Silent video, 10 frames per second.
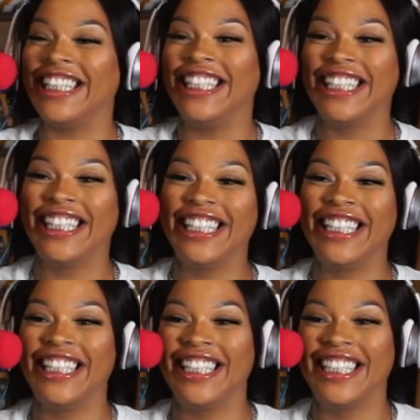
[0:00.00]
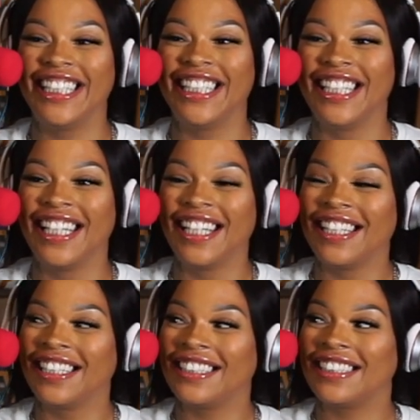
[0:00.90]

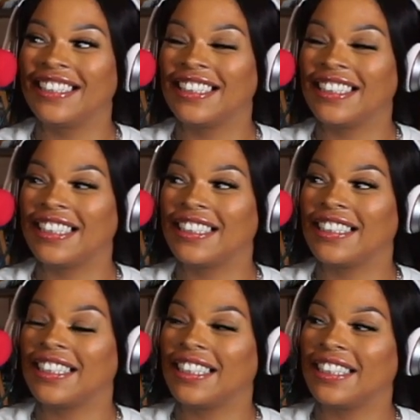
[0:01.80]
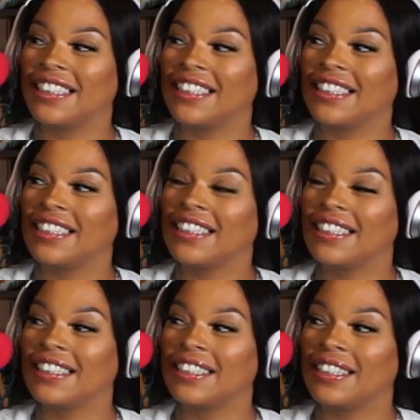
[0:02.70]

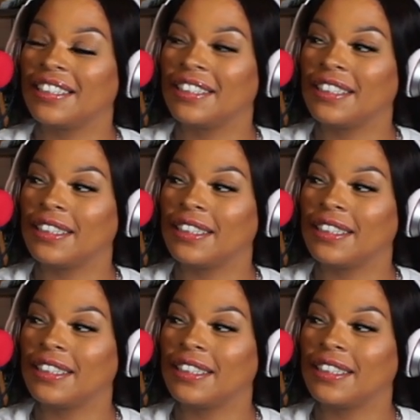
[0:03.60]
(not speaking)